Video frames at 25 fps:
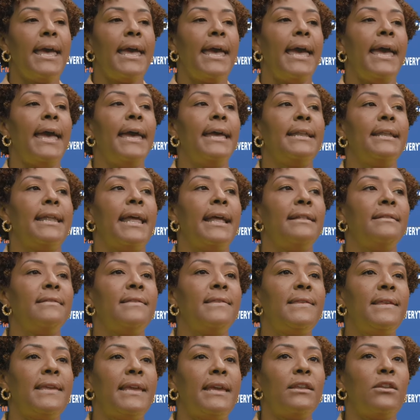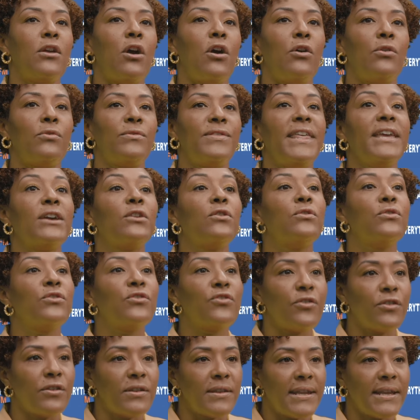and seeing how they could
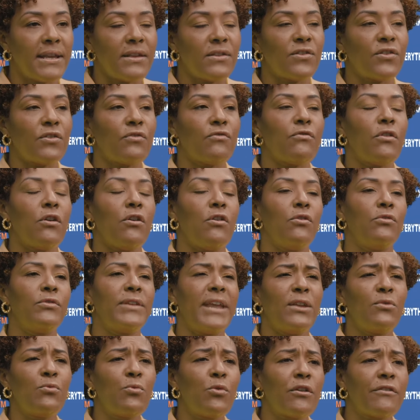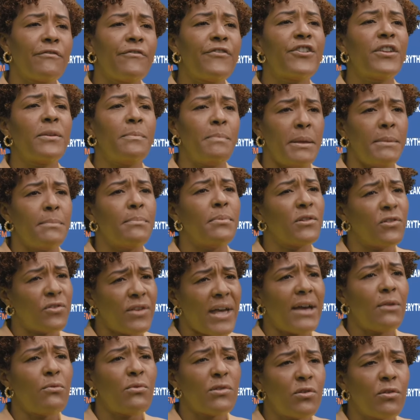turn things around and work for the people. So
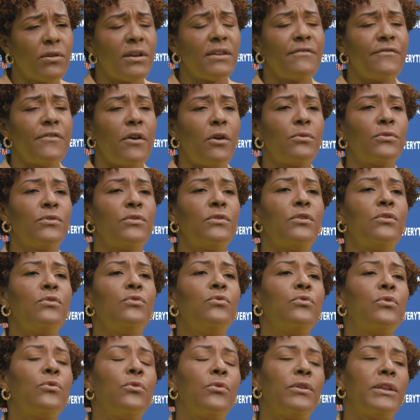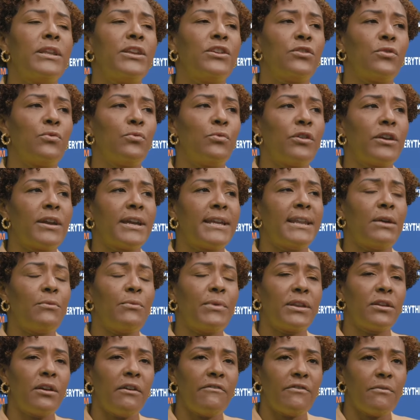I was looking forward to the new coalition working, and
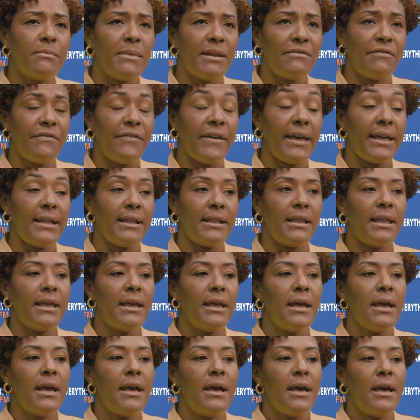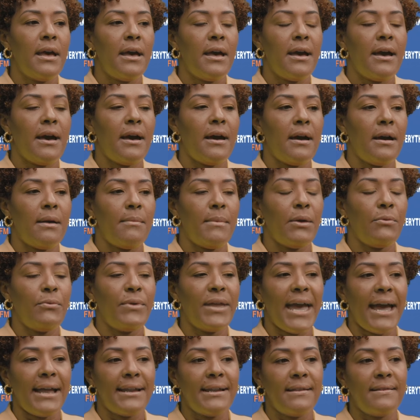when government fell, and
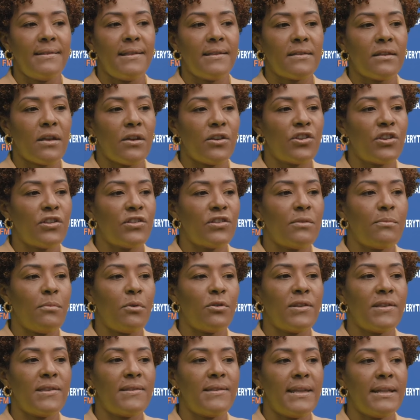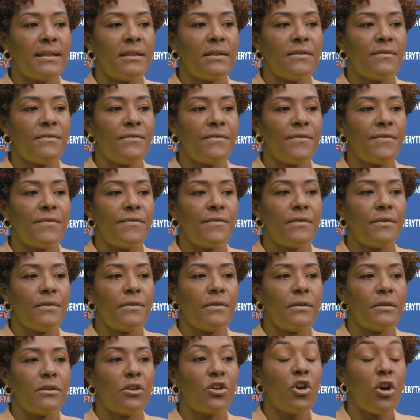we had these discussions about the state of
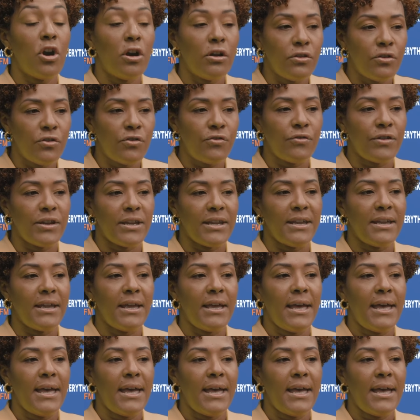the country,